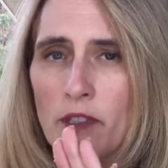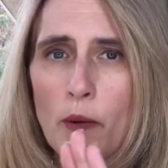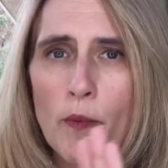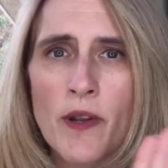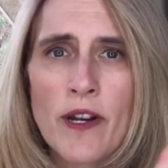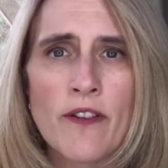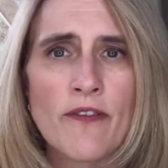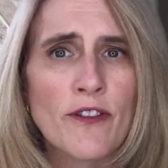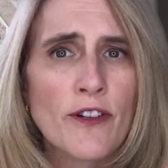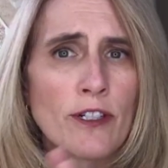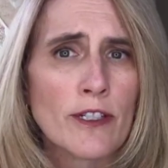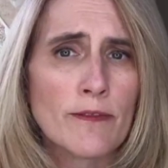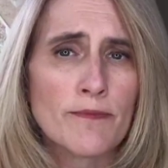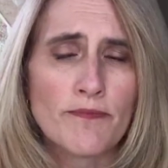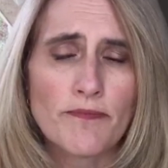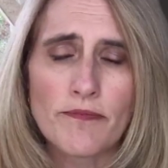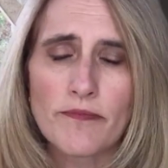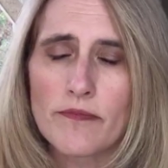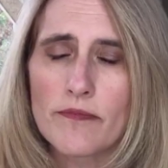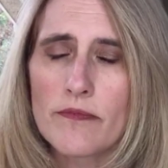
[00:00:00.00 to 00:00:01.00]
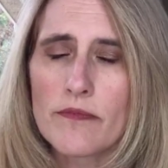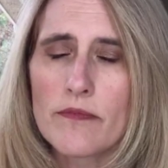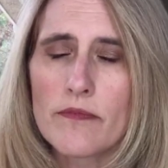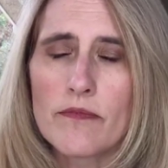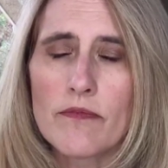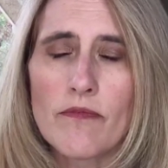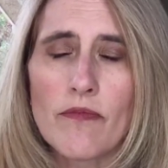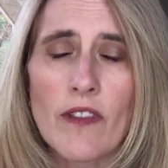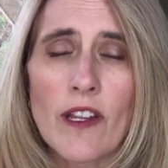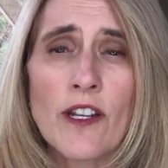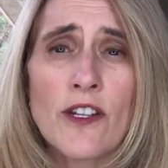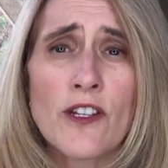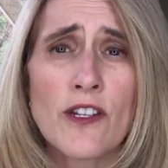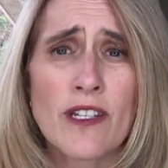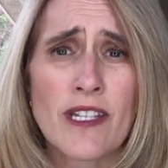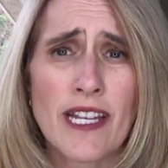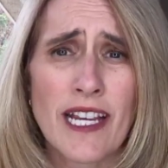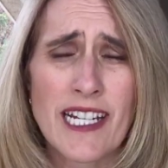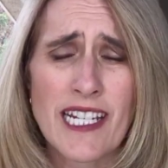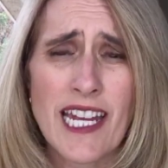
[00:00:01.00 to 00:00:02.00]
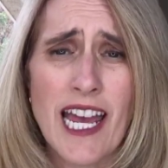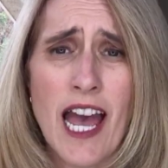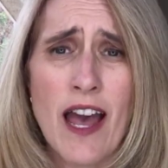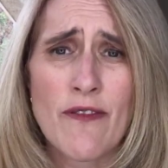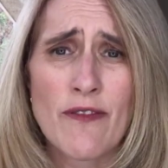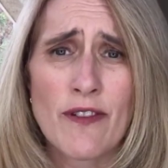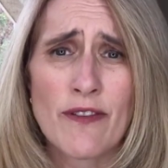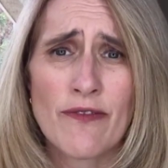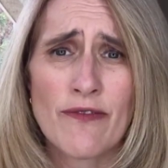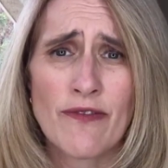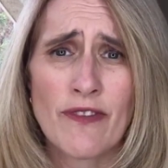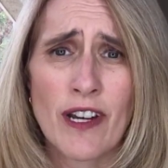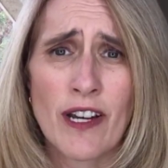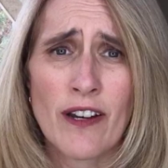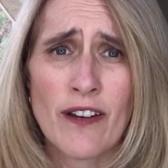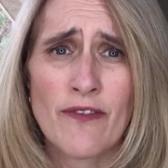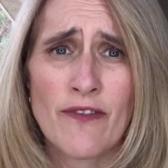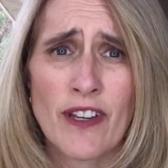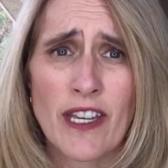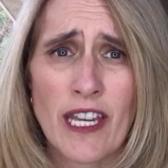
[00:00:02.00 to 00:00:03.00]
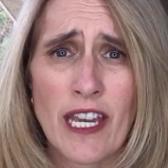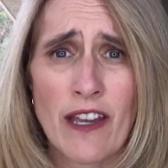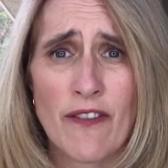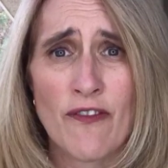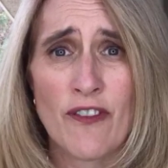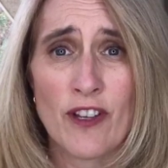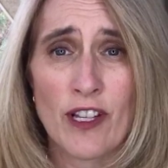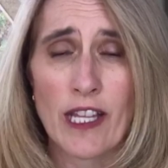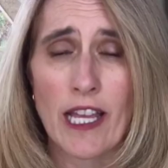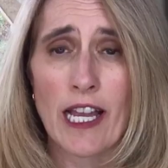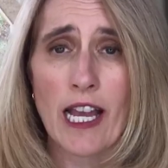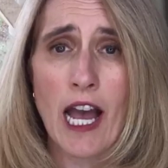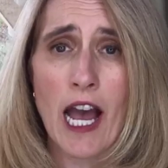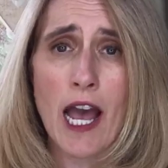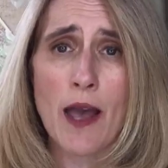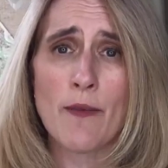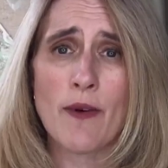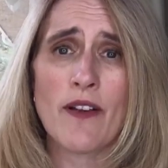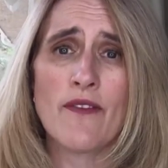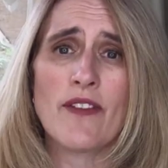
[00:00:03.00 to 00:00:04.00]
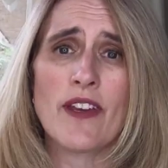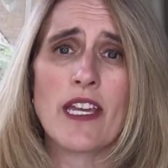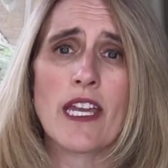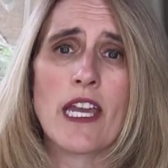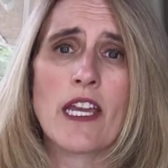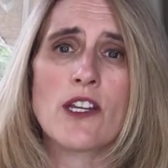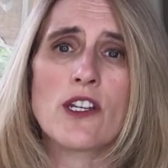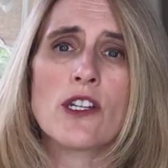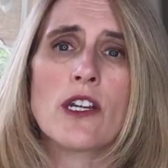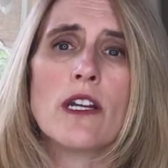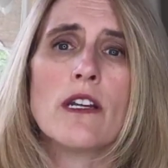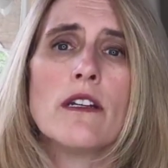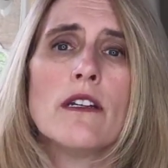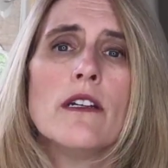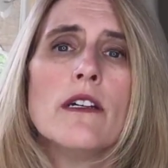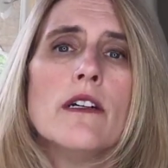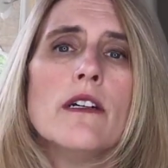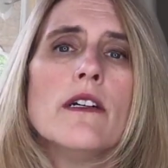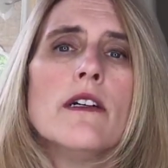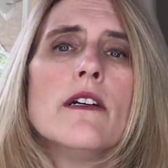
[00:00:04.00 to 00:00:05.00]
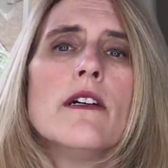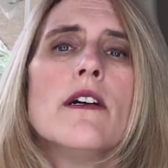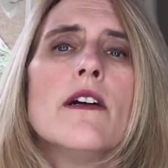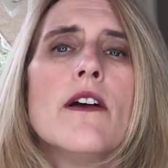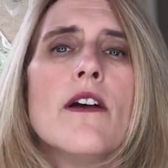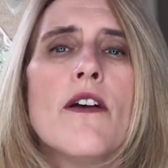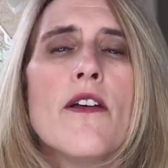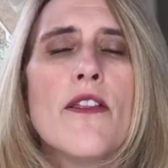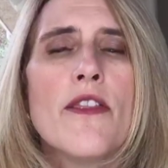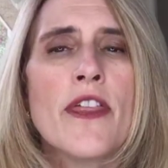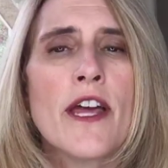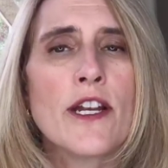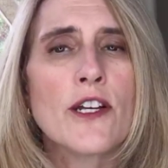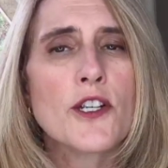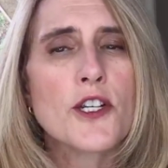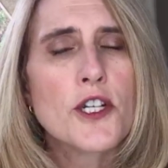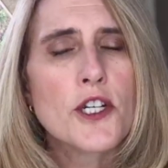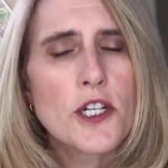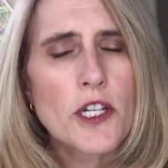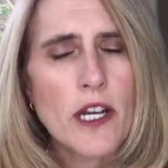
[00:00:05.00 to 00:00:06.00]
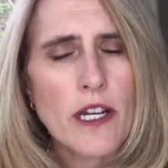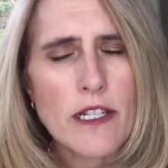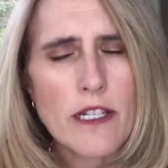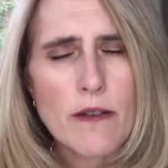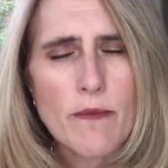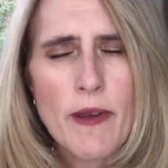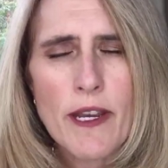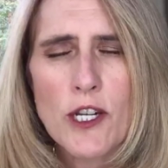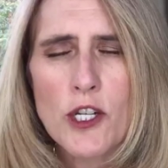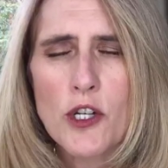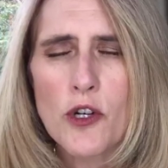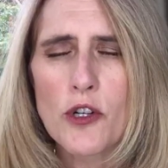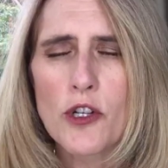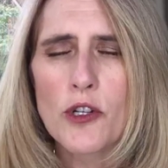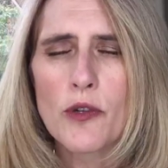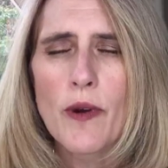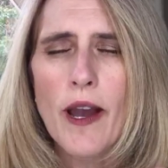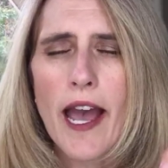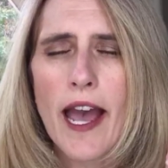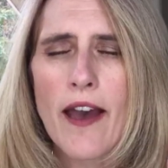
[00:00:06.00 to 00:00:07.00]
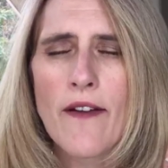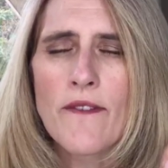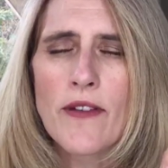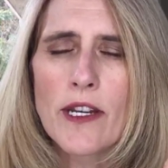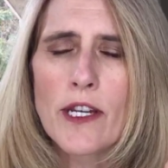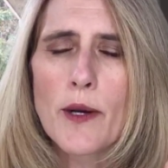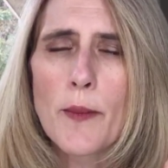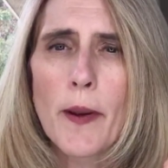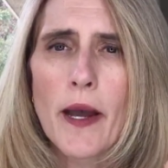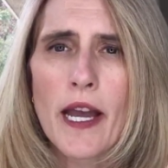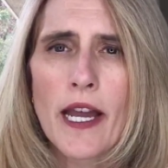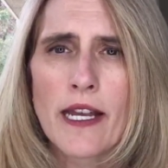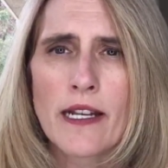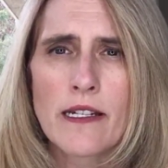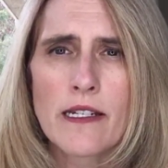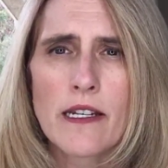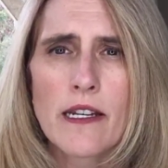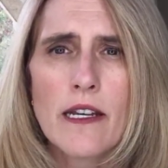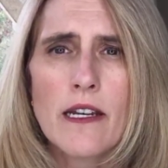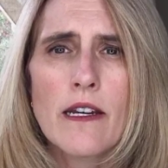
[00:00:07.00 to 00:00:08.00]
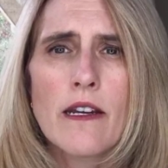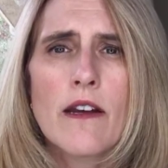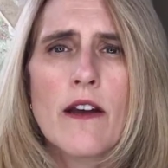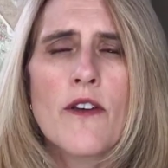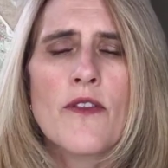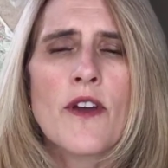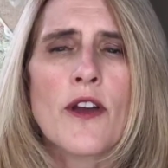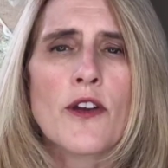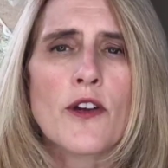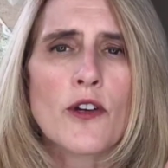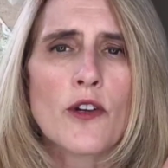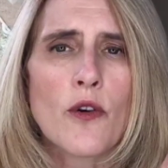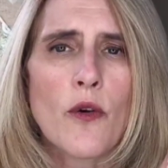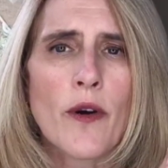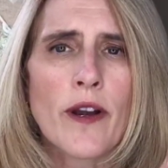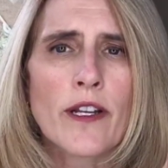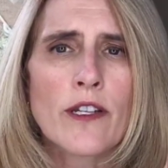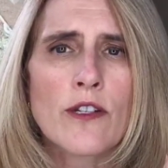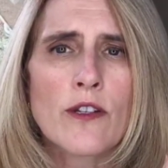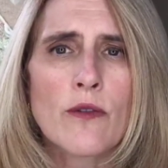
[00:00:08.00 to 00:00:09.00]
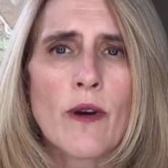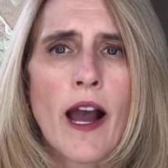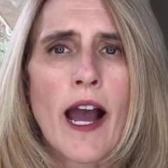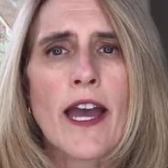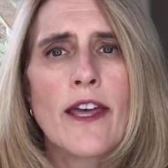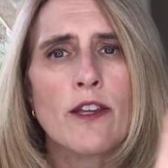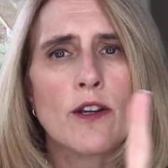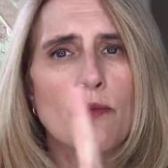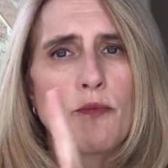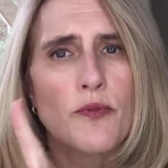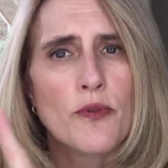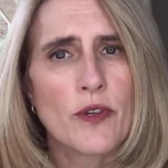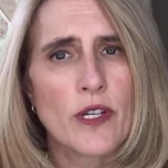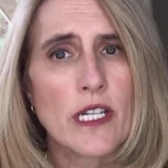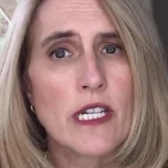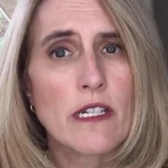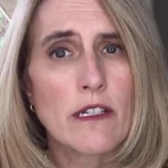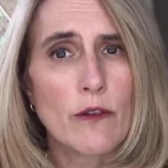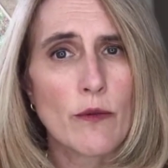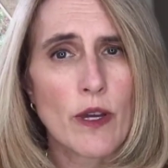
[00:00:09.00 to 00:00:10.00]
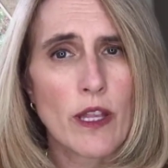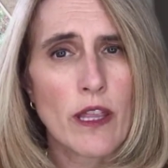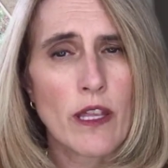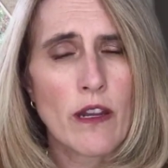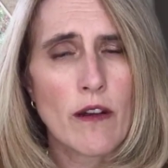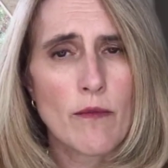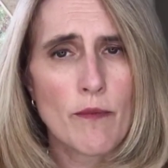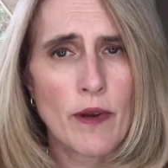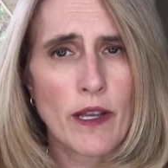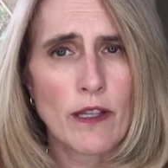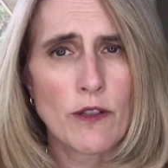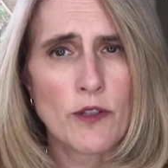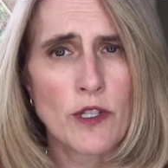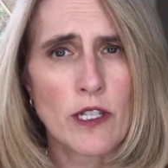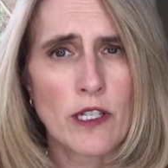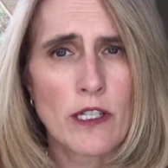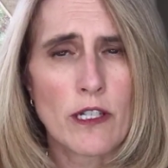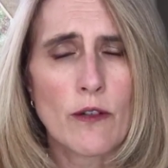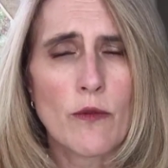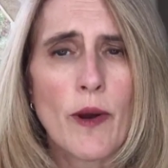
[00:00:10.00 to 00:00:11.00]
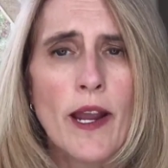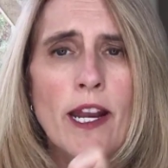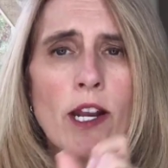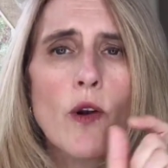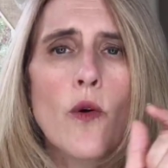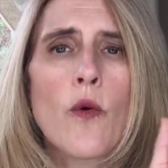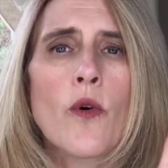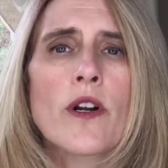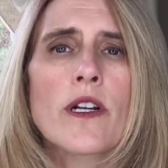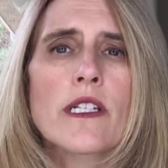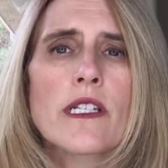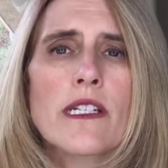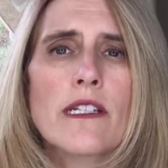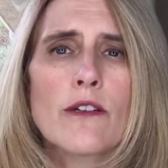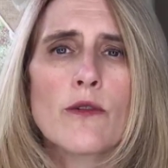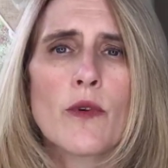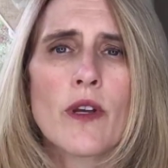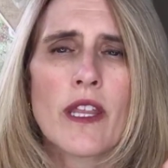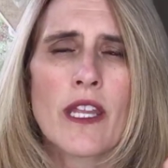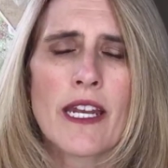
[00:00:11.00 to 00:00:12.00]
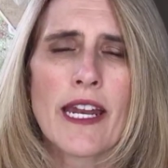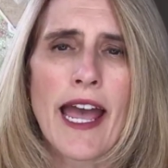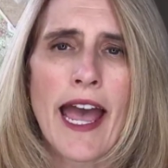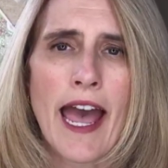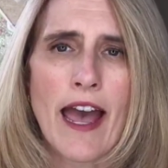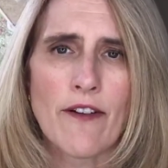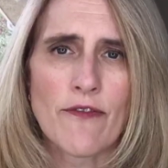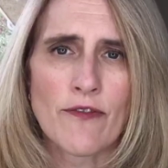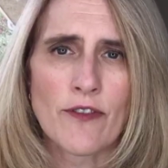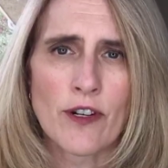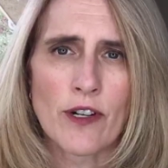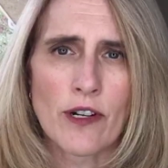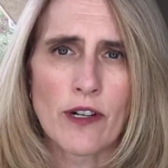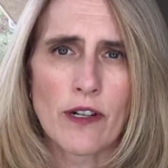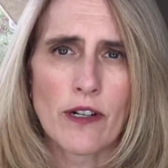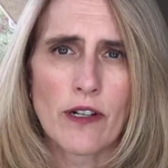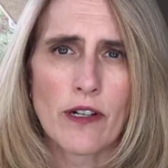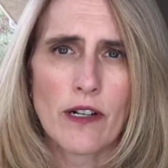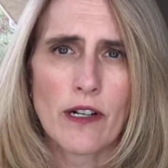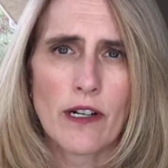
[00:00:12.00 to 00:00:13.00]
But if you're just like to have feel like I'm on vacation, then just make sure you have in your mind that you're going to either pre-deal with it by losing a little weight or deal with it after.